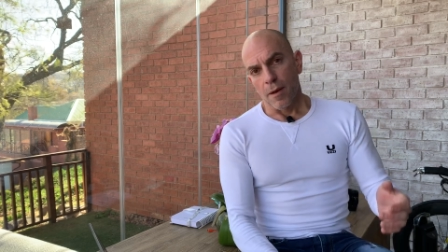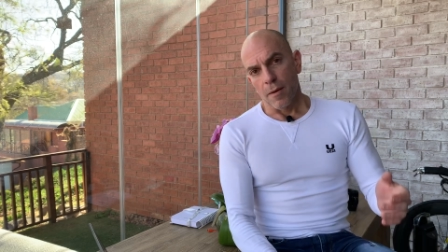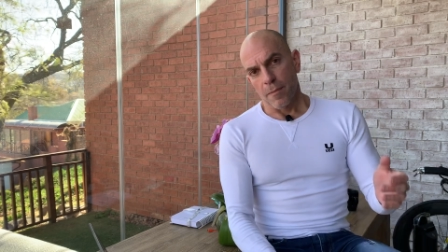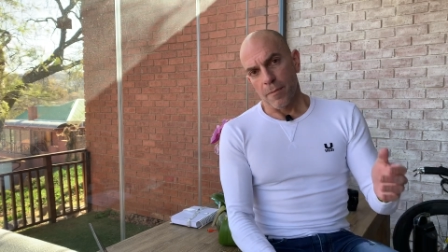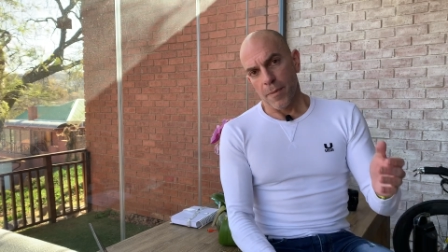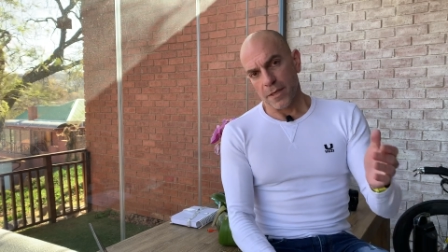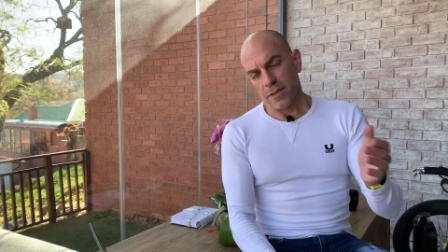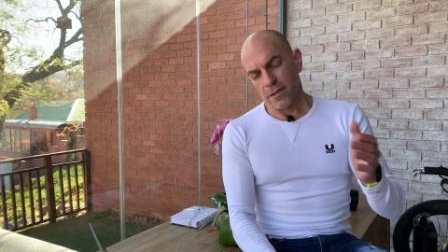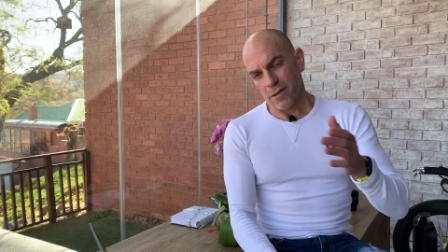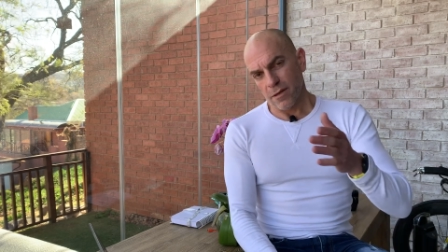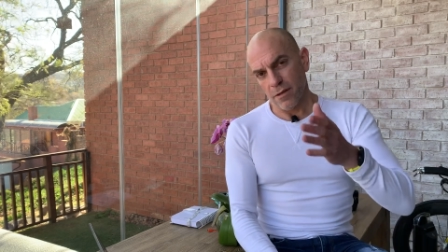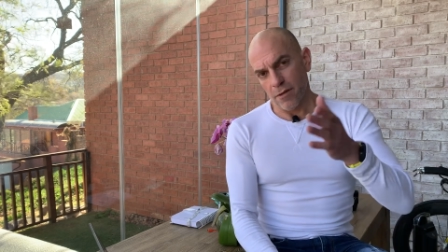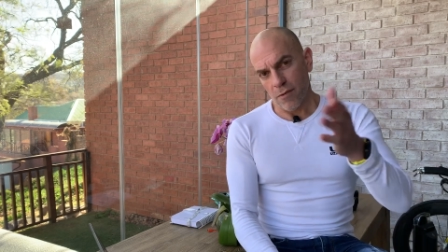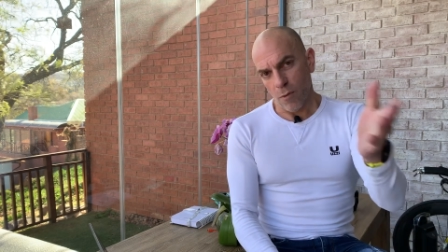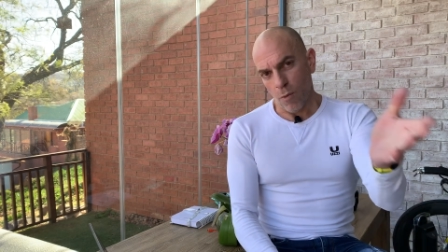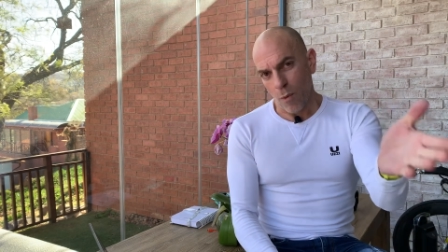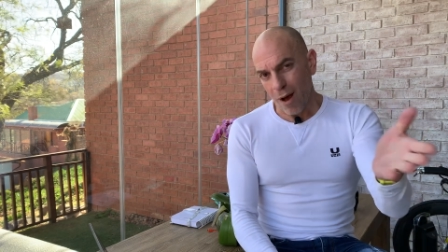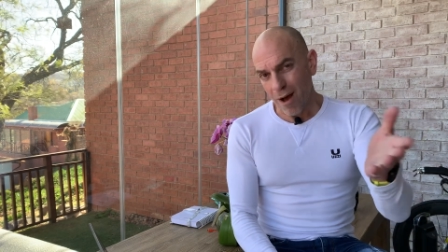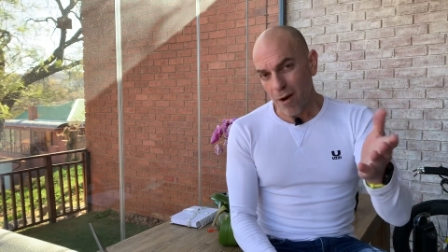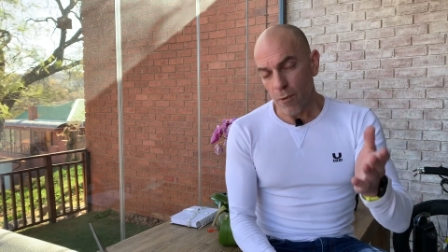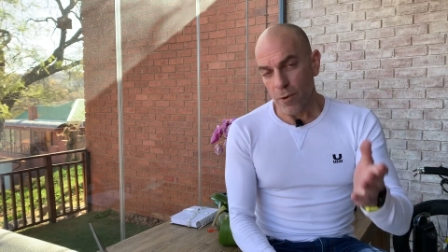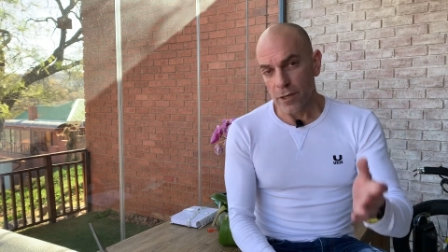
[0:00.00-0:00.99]
But
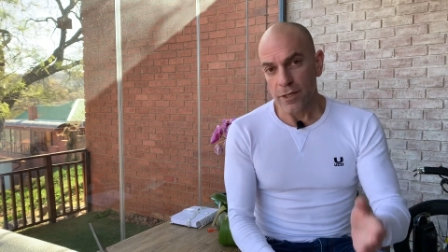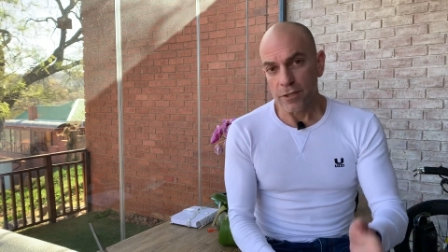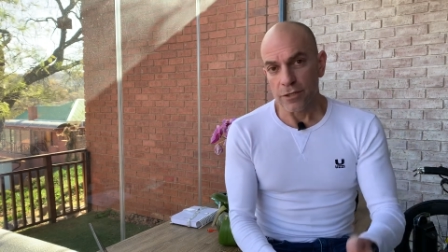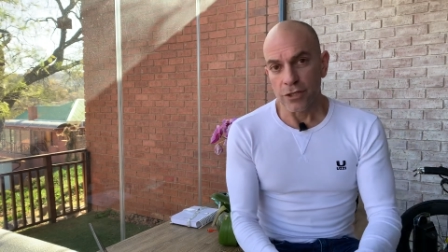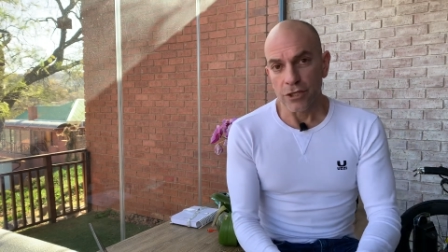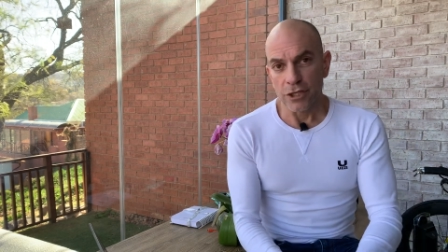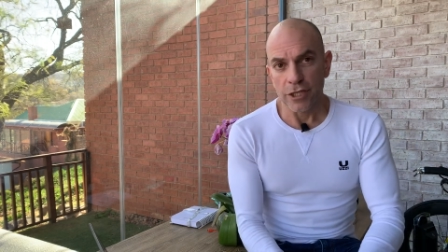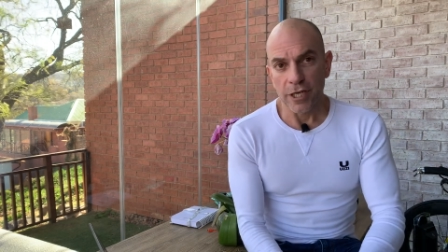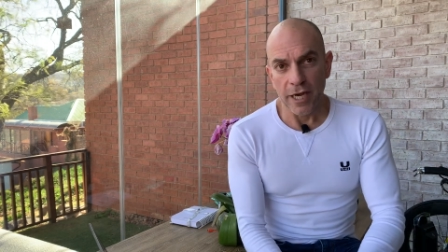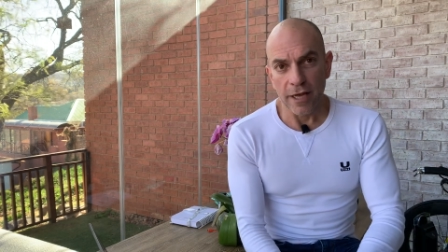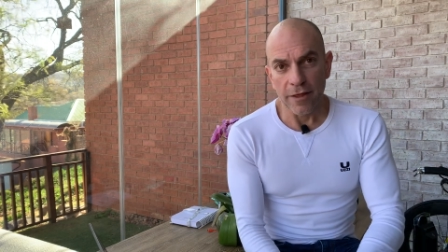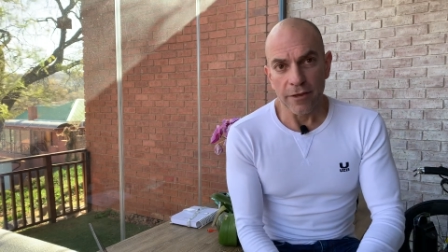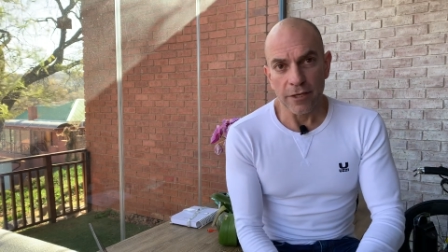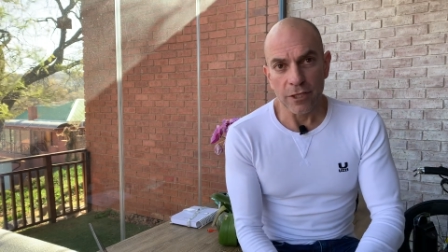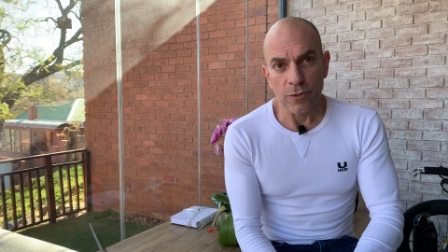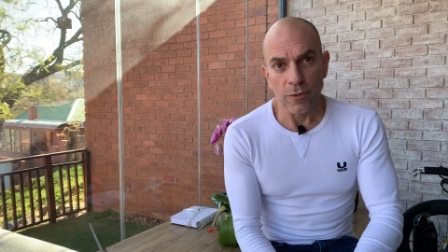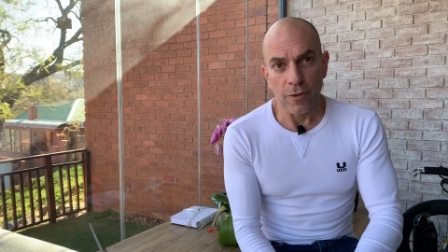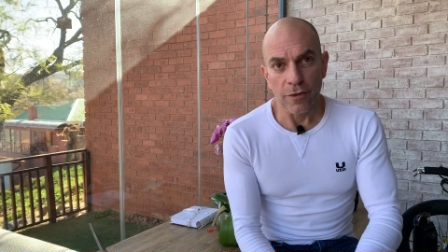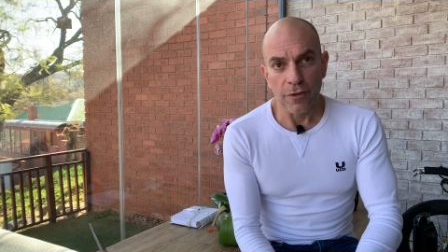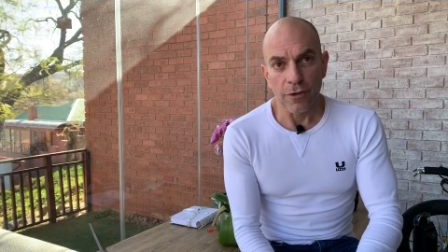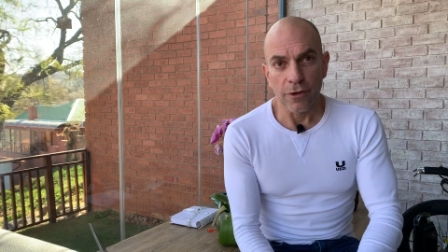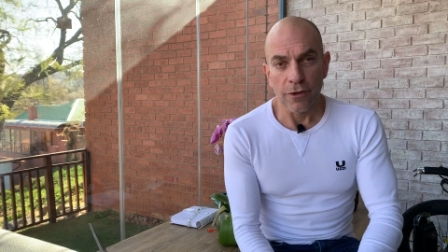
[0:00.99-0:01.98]
why I wanted to share this
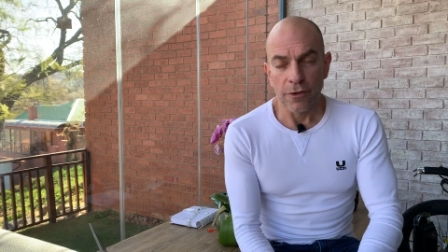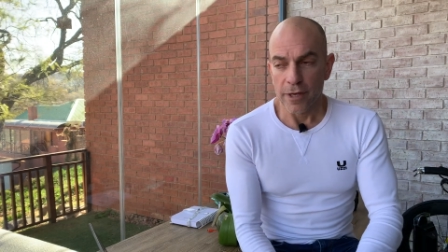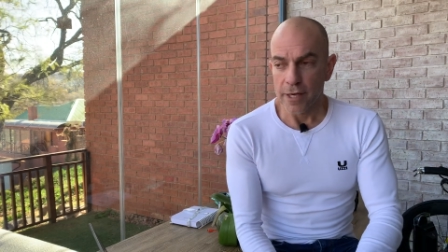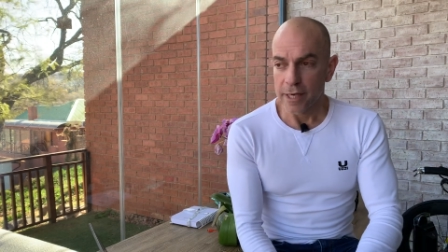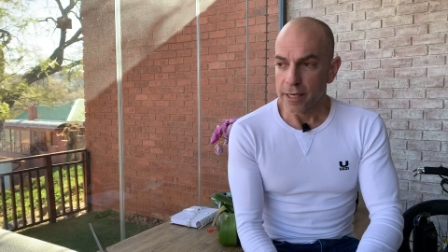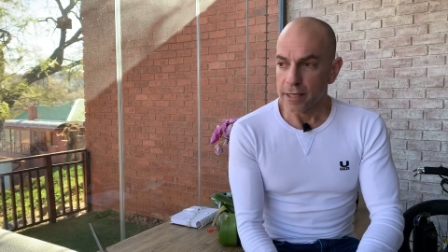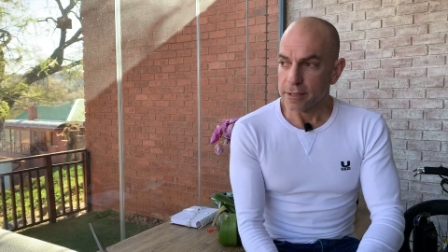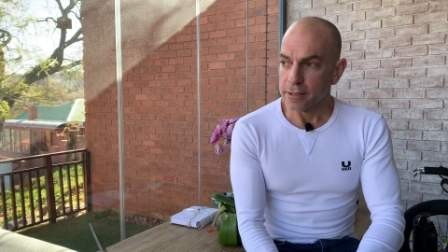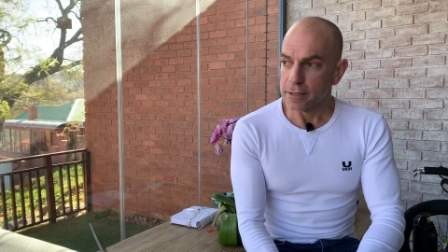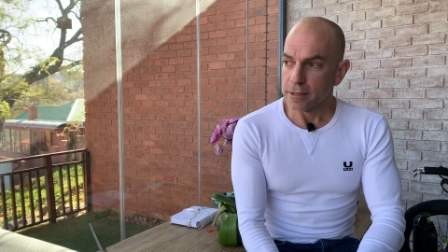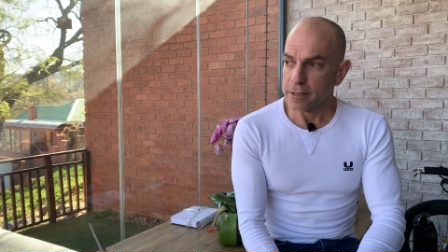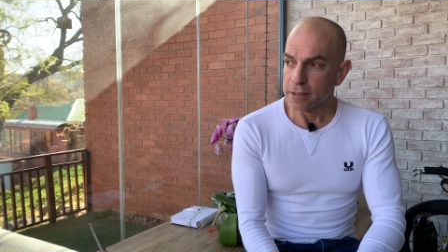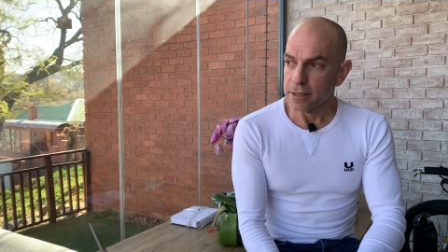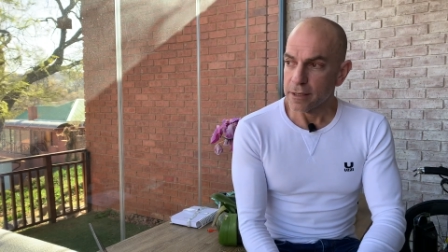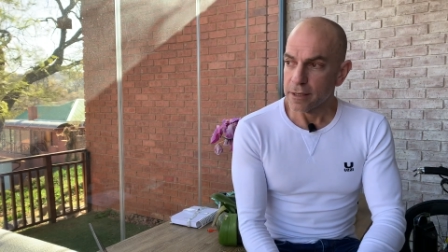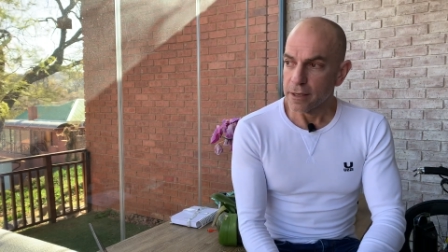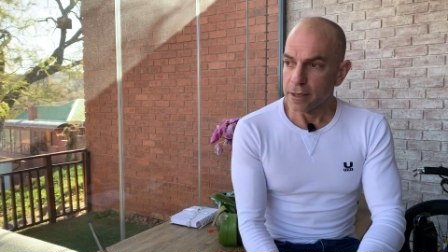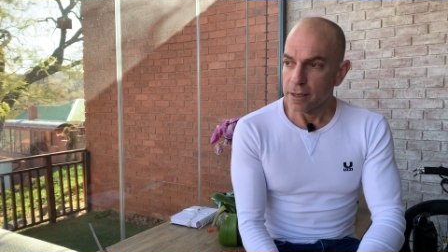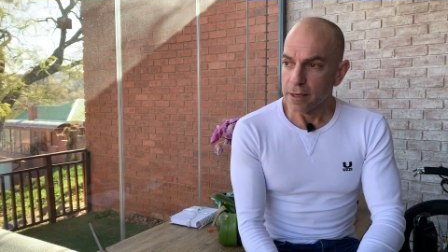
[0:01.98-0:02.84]
with you is